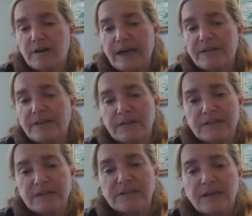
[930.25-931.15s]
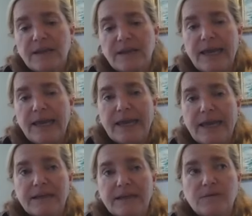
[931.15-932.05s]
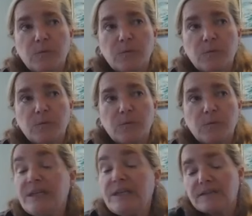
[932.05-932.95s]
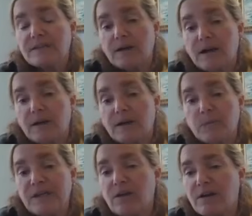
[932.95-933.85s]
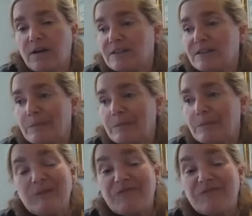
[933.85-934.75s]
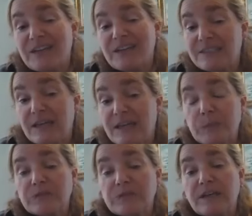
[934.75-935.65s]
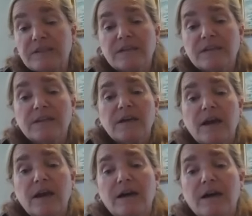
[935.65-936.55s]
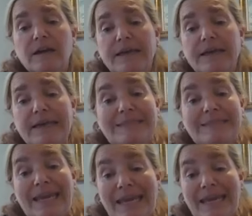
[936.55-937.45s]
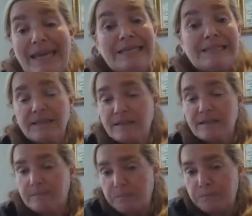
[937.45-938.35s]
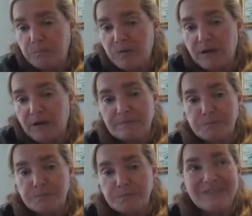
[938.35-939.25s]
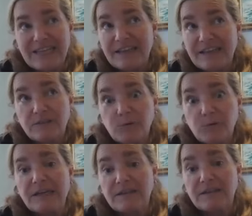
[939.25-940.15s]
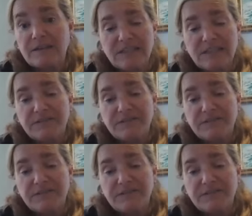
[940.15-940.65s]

athletes. And we didn't. We lost maybe 5 to 10% and gained 10 new kids, 10 to